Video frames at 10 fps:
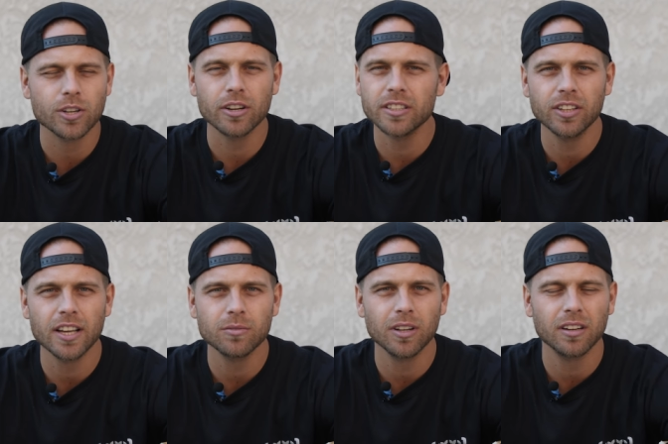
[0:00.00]
What tricks do you
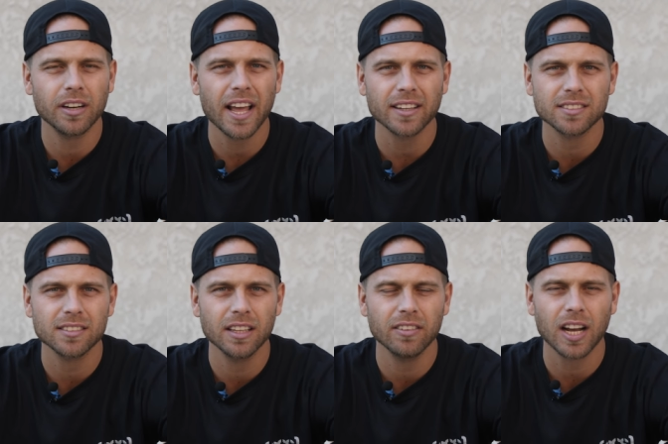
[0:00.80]
guys want to learn
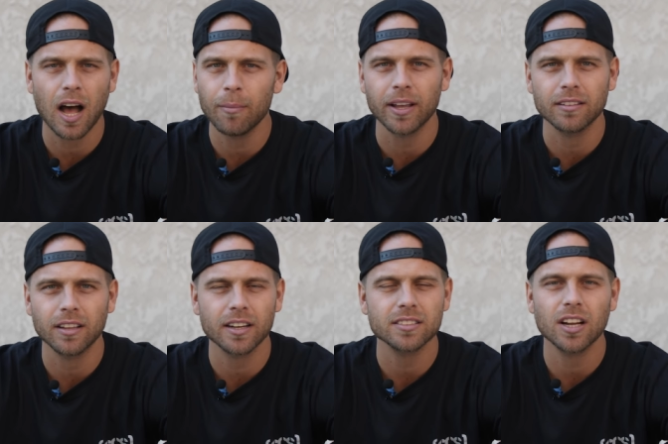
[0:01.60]
next? Leave a comment,
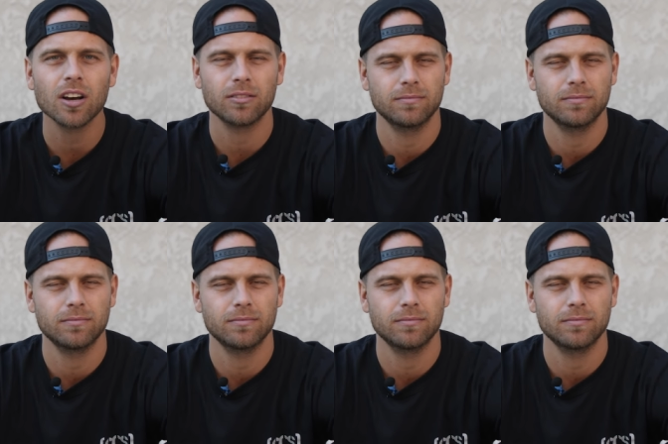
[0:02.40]
let us know.